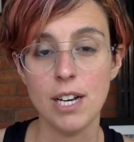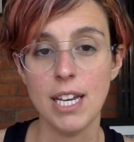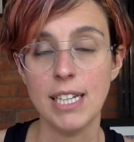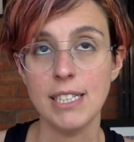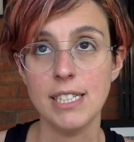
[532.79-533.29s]

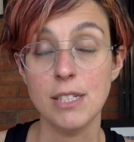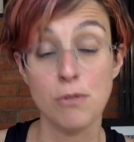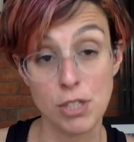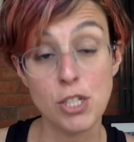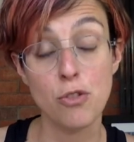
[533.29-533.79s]
in this
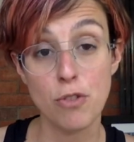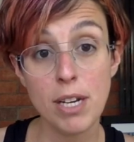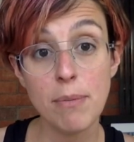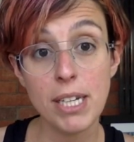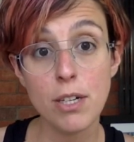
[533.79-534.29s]

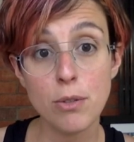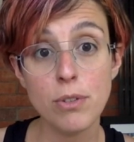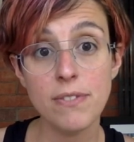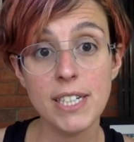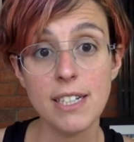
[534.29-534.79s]
extremely
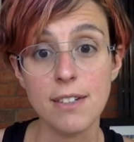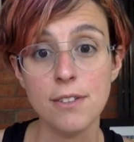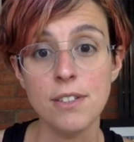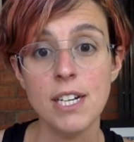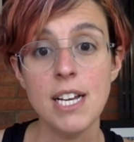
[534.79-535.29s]
awkward video,